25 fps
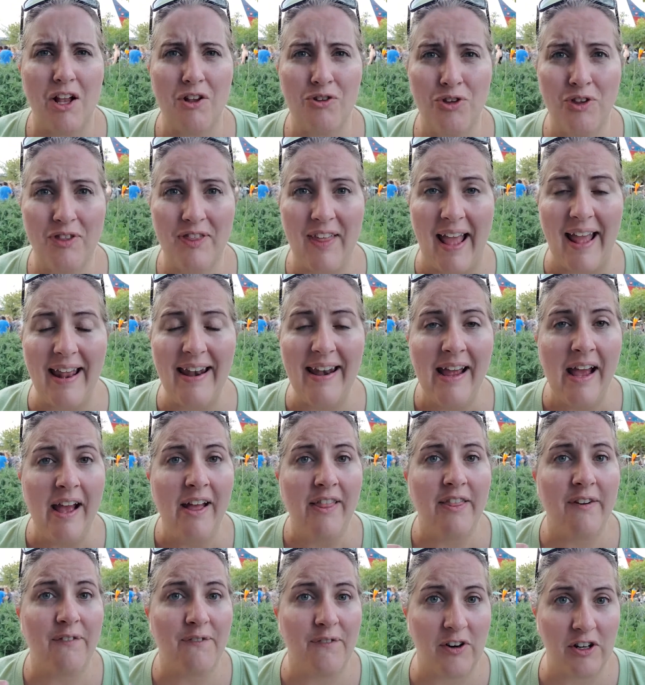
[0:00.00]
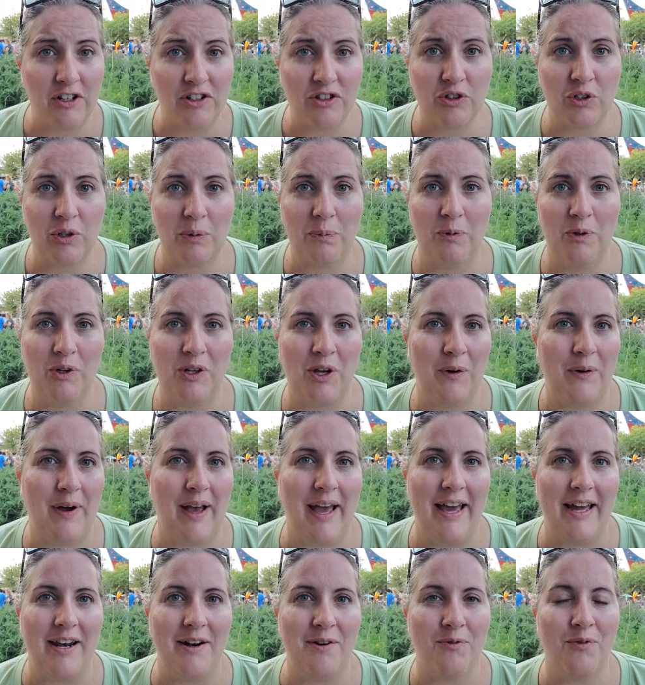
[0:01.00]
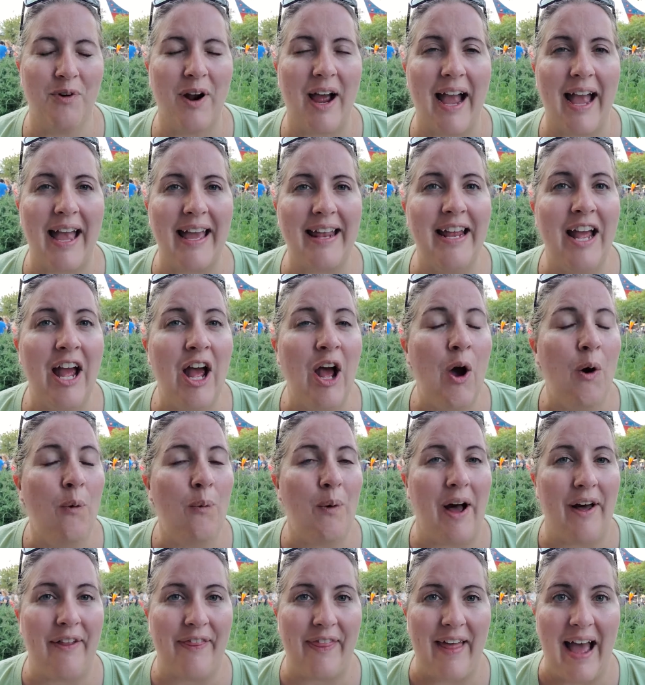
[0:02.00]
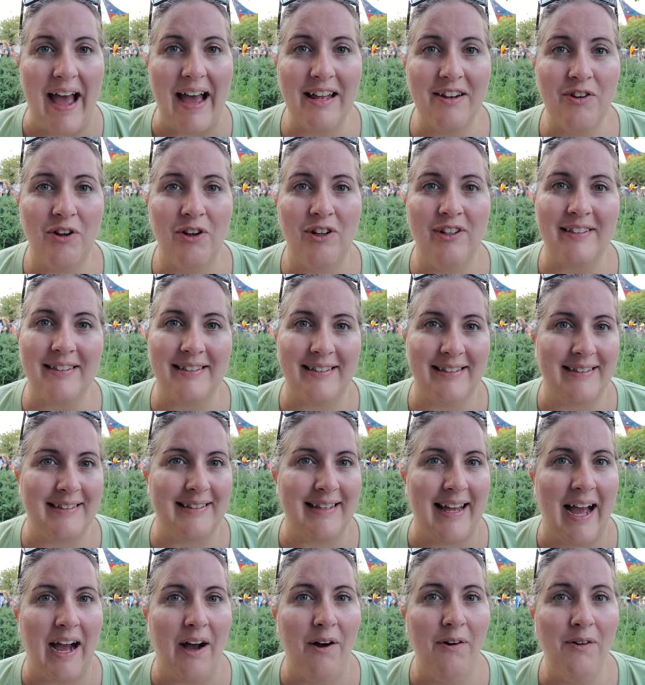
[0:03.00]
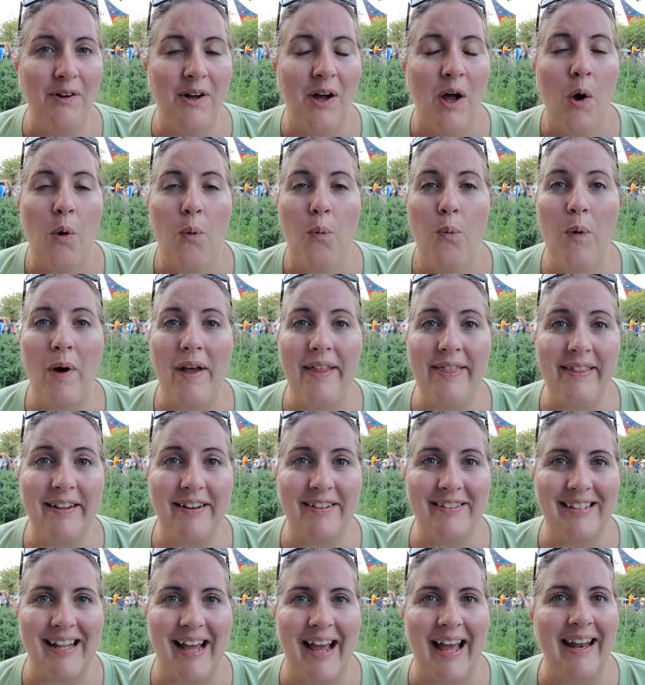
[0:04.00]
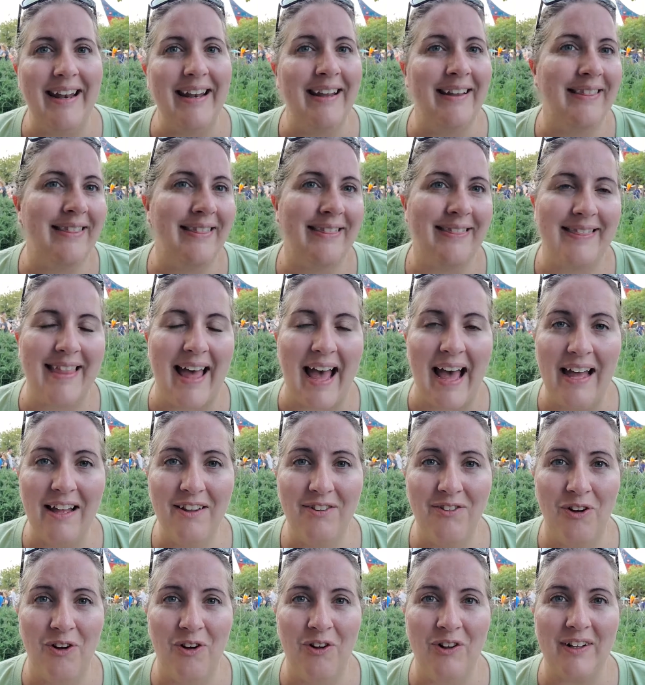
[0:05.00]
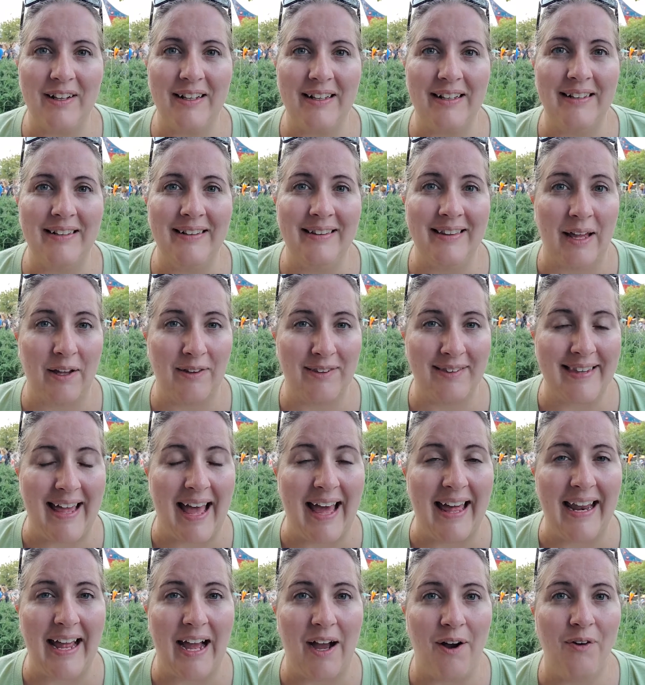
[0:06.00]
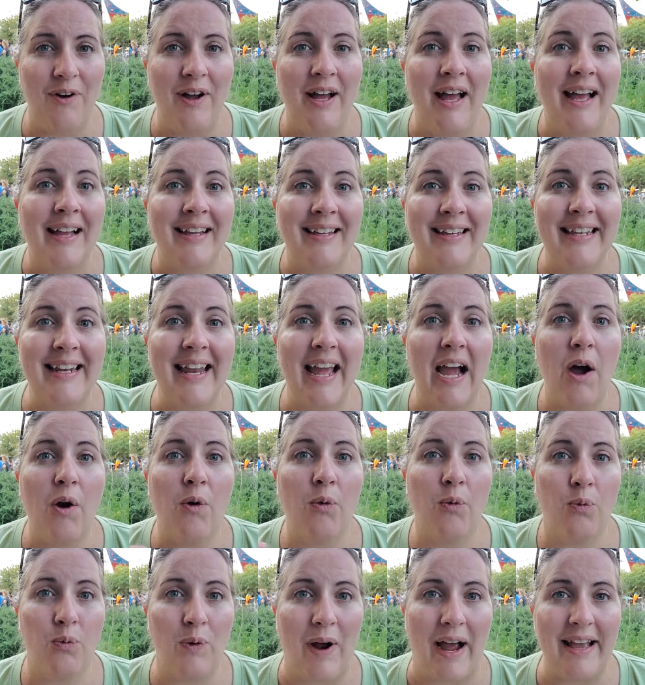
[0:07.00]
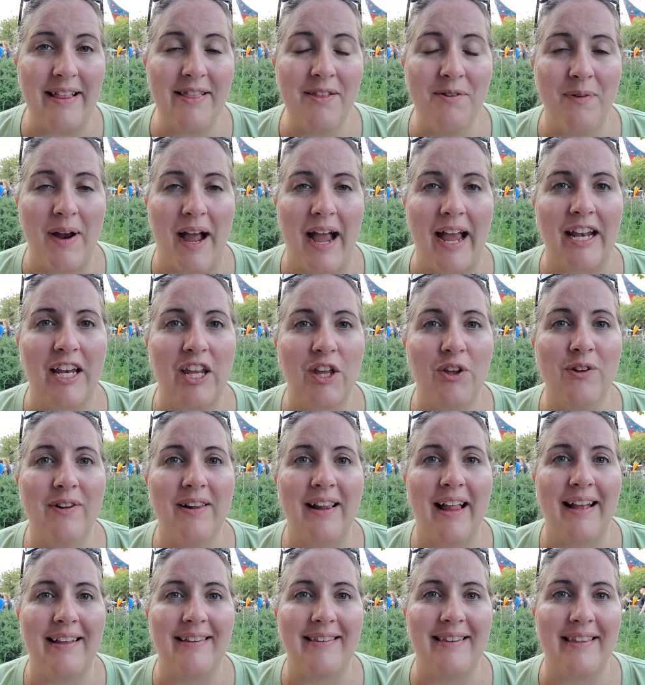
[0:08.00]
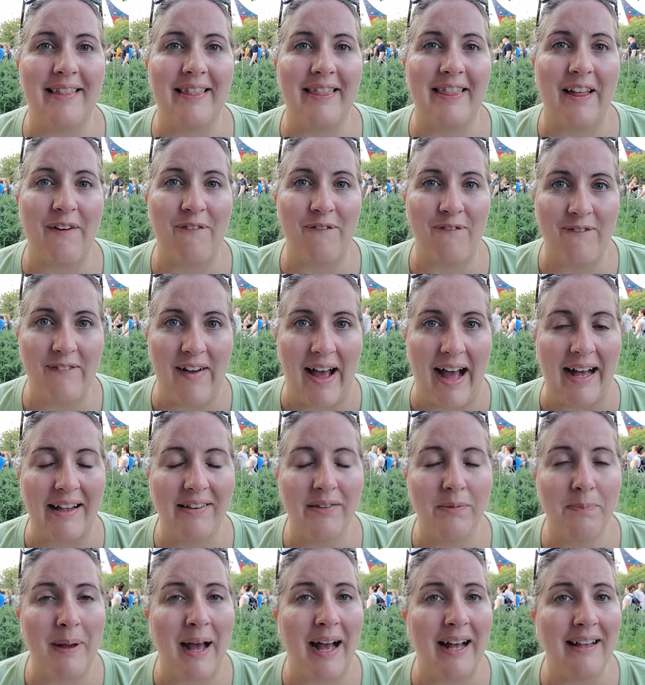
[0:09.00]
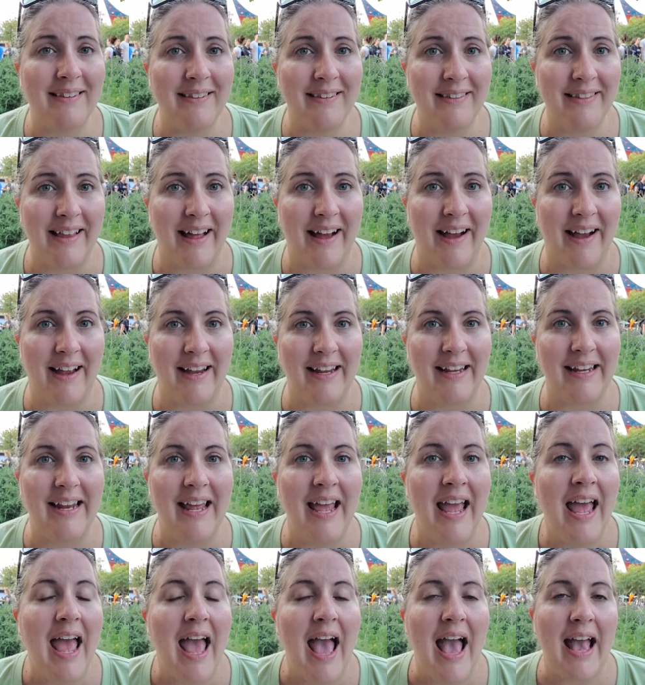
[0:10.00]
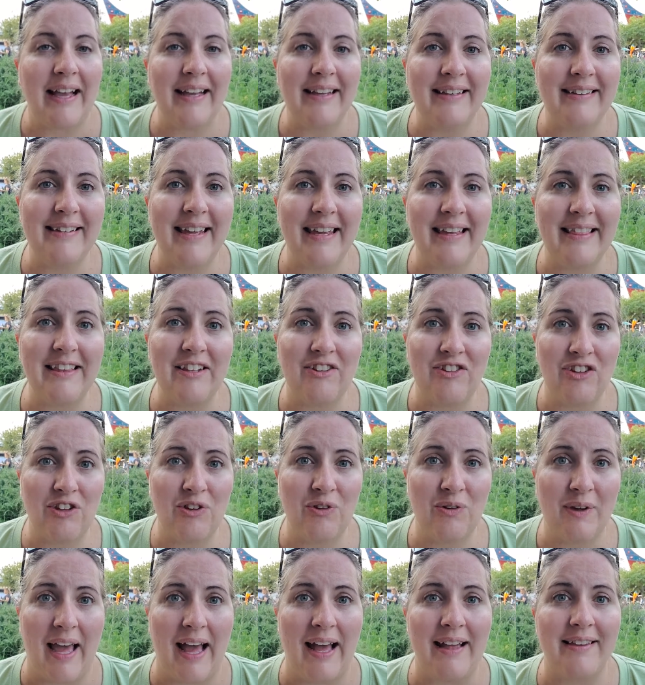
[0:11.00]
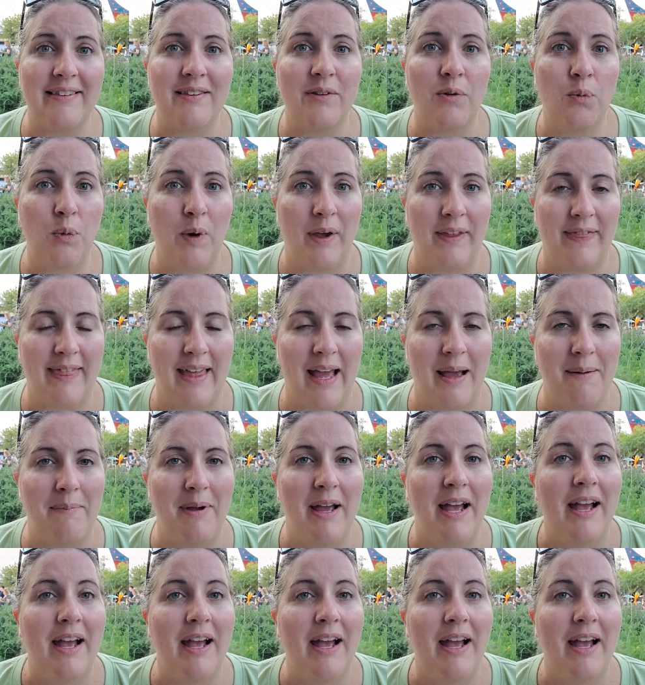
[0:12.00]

So then the first group will go ahead and ride while that adult sits out. When they're done, that adult that sat out can now ride the ride utilizing the Fast Pass line and can take the two guests with them.